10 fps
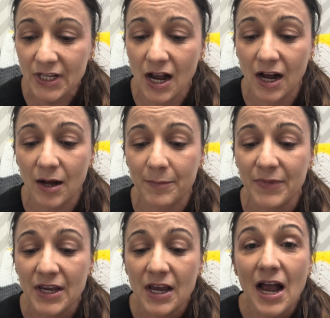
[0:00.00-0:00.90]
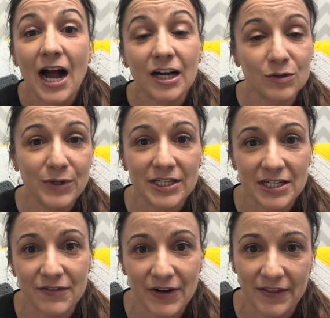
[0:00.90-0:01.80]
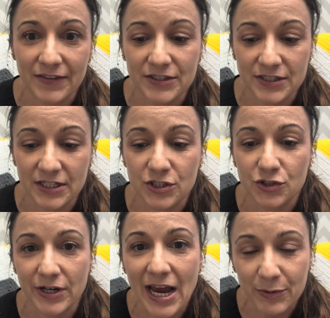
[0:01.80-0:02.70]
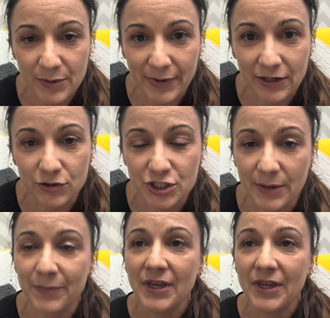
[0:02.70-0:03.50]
How do we identify that this is your cat with a microchip?